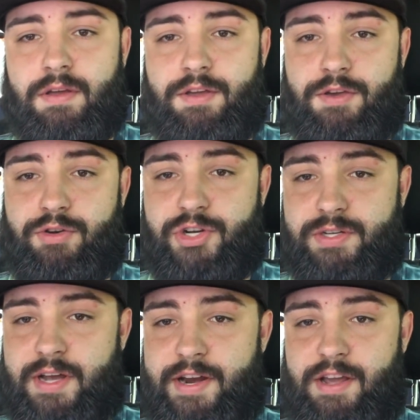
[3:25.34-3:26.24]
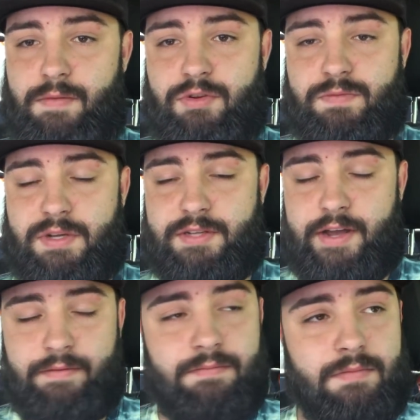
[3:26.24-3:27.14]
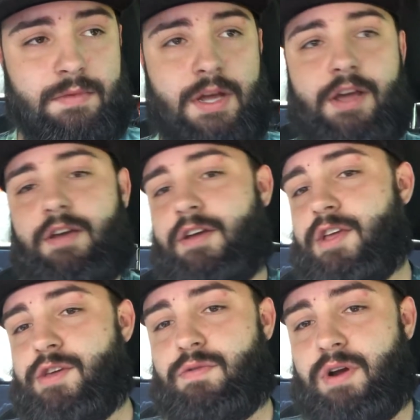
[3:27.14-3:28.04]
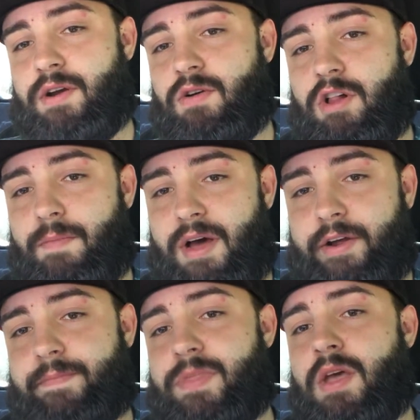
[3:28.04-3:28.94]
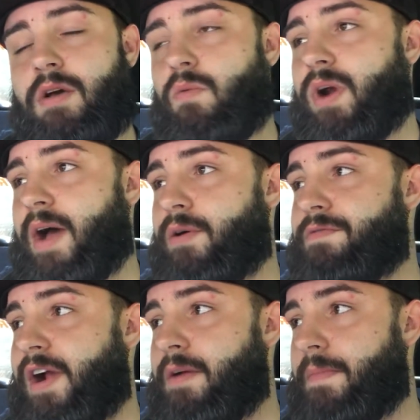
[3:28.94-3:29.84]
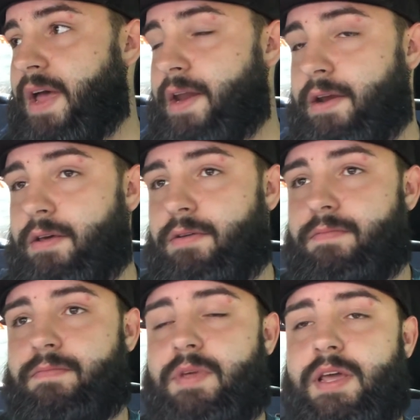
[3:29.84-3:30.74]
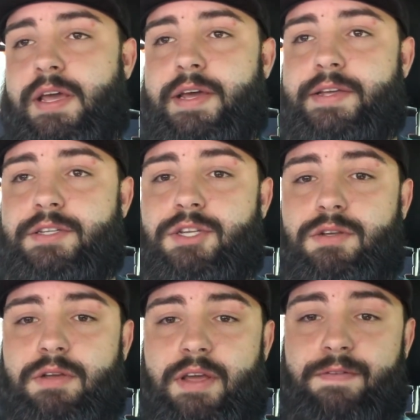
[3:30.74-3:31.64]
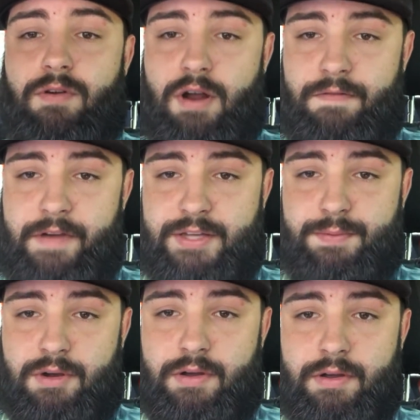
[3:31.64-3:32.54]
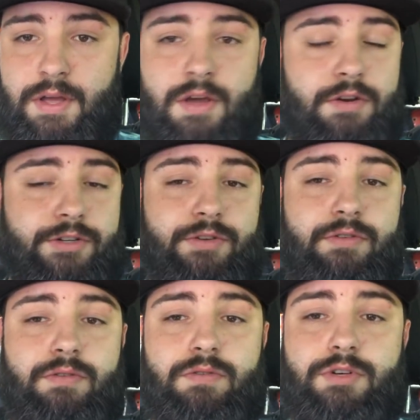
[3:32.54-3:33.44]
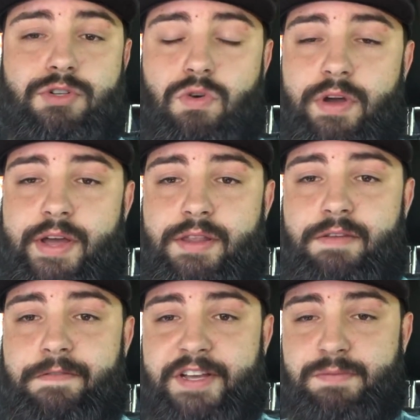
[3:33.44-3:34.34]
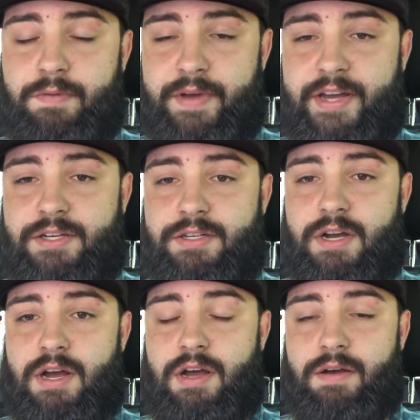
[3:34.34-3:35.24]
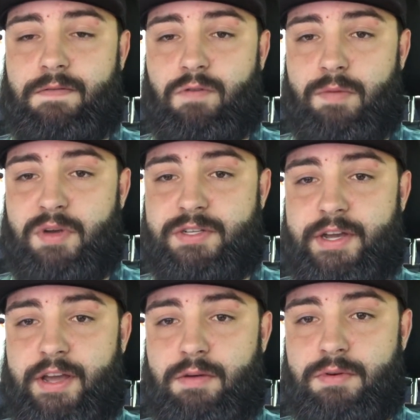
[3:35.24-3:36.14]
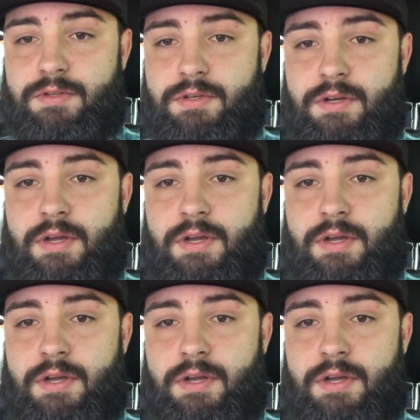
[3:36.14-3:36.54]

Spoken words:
you just got an Ecoboost Mustang. You want to know all about it. What I would recommend is, if you're on Facebook, to join the Facebook page, Ford Mustang Ecoboost,